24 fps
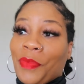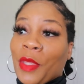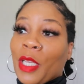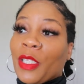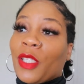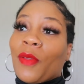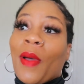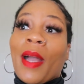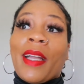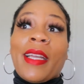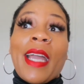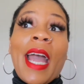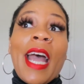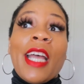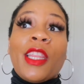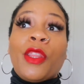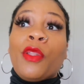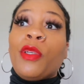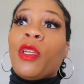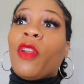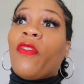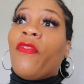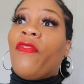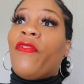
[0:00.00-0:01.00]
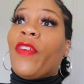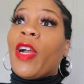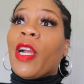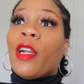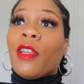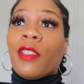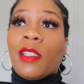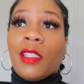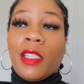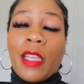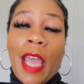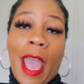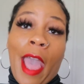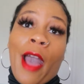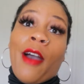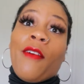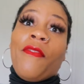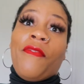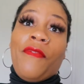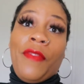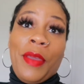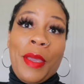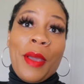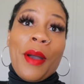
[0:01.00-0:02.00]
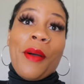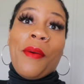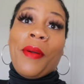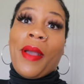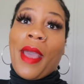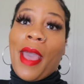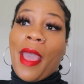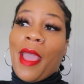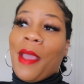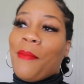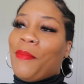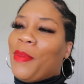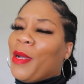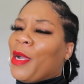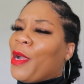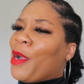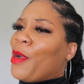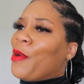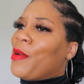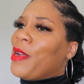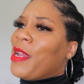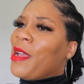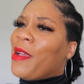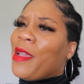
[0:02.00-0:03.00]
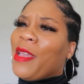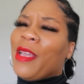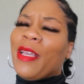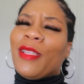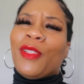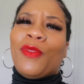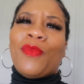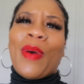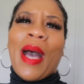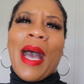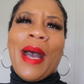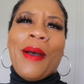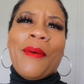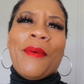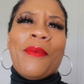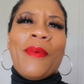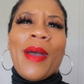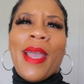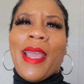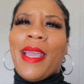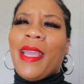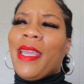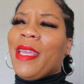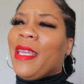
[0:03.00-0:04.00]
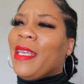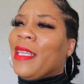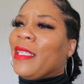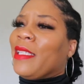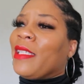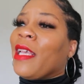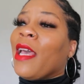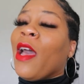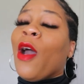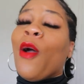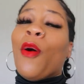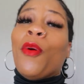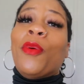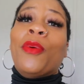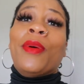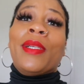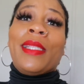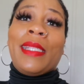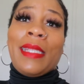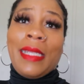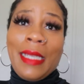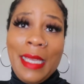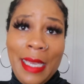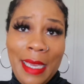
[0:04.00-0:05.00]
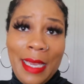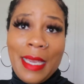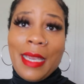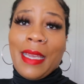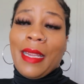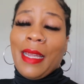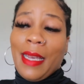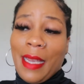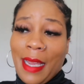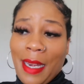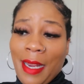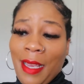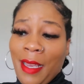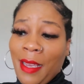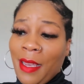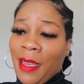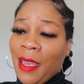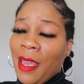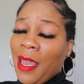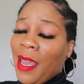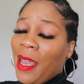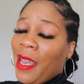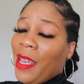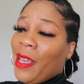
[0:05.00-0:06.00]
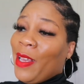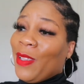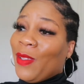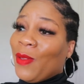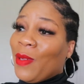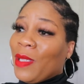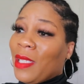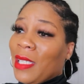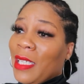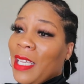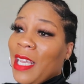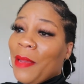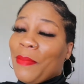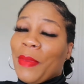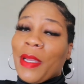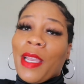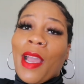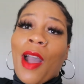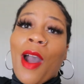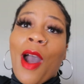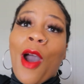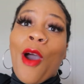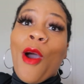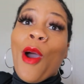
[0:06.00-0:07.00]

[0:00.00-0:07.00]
So, I got through the first outfit, okay. But, girl, now he is wide awake. He is on ten, honey. He is on ten. But, y'all,